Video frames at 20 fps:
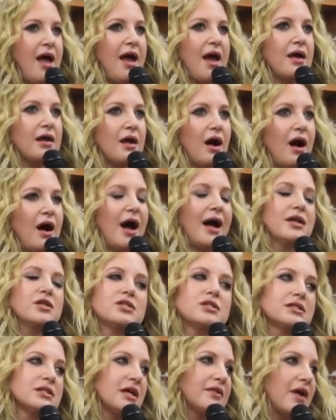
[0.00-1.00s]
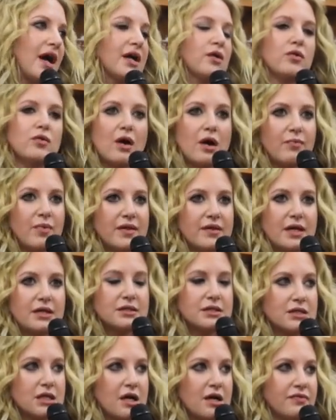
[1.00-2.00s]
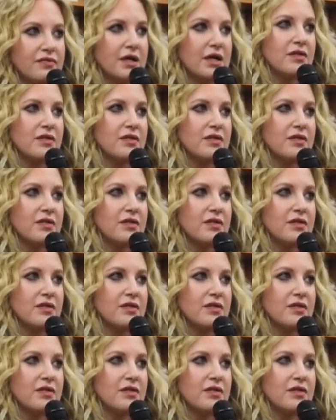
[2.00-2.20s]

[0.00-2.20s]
and I just love, I grew up on that stuff,